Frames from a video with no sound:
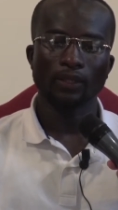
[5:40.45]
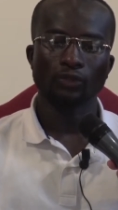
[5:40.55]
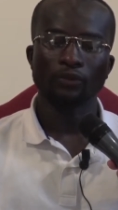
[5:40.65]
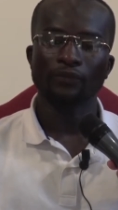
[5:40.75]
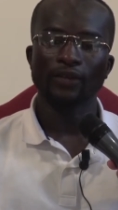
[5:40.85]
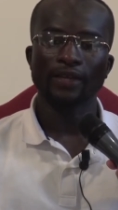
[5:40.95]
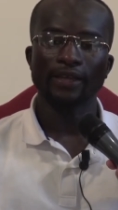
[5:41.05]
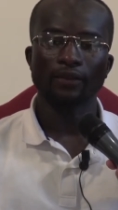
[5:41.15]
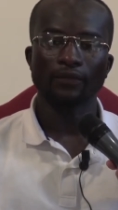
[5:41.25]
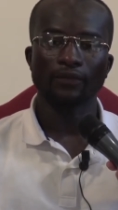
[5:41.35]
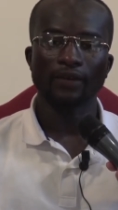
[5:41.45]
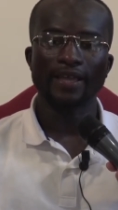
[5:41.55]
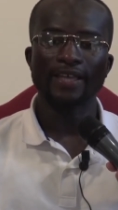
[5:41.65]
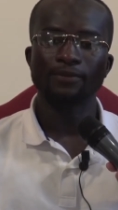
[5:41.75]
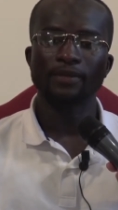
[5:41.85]
To be frank enough,
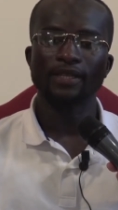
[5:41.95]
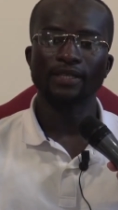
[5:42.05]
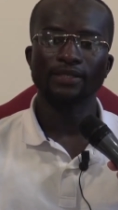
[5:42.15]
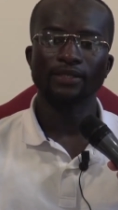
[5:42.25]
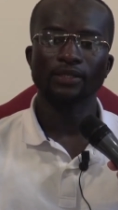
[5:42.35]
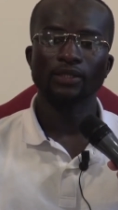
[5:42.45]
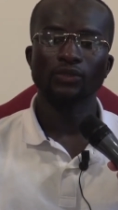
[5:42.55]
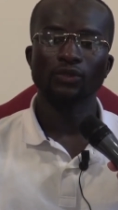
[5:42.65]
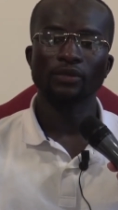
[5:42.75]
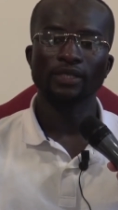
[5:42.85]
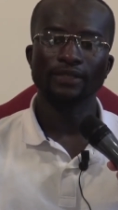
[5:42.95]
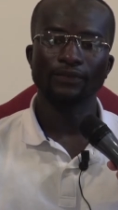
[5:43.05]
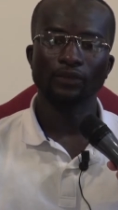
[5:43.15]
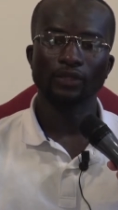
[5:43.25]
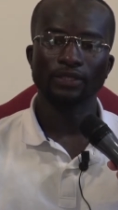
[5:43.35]
I experienced so many
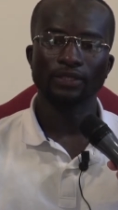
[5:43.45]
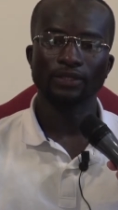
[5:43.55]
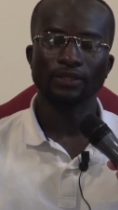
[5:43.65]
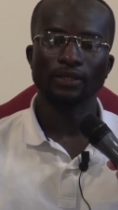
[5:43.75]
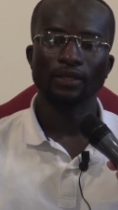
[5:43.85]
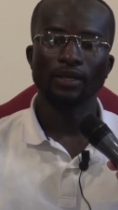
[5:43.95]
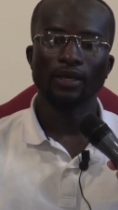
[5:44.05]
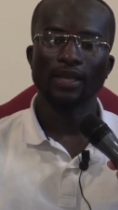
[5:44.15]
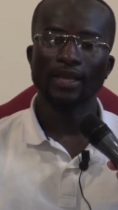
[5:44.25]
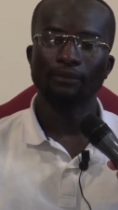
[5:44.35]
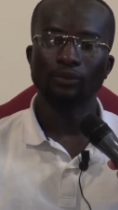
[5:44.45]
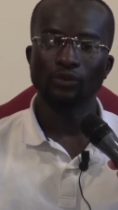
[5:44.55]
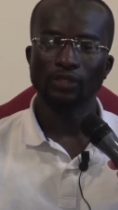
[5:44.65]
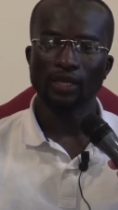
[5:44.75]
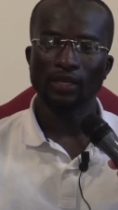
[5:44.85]
difficulties like
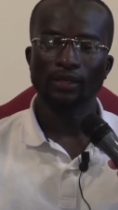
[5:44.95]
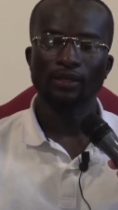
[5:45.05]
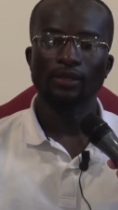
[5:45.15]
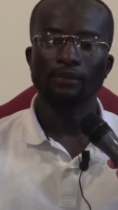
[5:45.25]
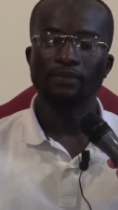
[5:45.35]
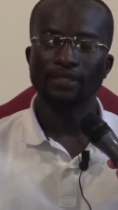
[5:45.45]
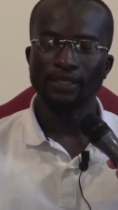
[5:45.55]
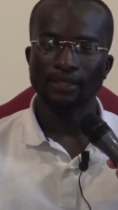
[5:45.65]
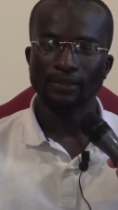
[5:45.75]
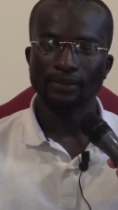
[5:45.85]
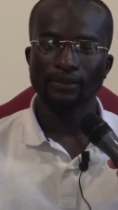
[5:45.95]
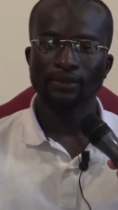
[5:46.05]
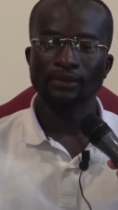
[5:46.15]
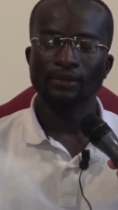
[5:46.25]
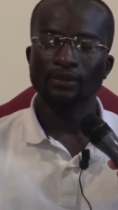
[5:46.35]
brutal, beating,
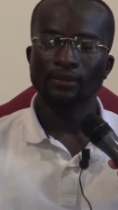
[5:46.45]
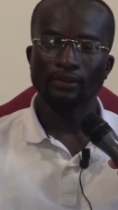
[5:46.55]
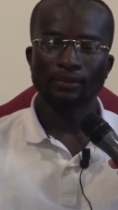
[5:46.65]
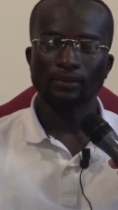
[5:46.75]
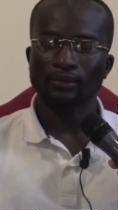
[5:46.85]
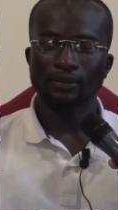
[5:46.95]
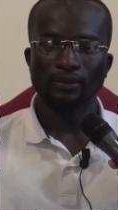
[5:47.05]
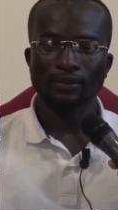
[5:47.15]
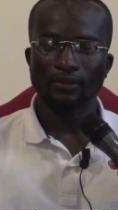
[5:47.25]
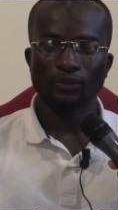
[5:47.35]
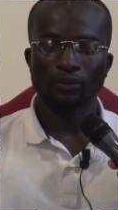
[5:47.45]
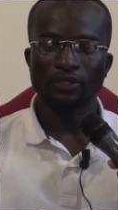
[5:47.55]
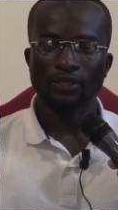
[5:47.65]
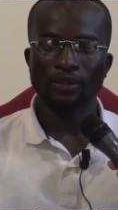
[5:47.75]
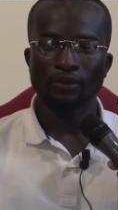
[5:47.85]
so
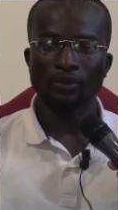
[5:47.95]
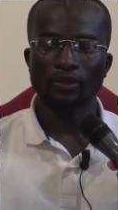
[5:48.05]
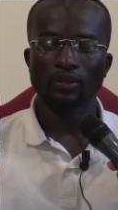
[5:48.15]
miserable.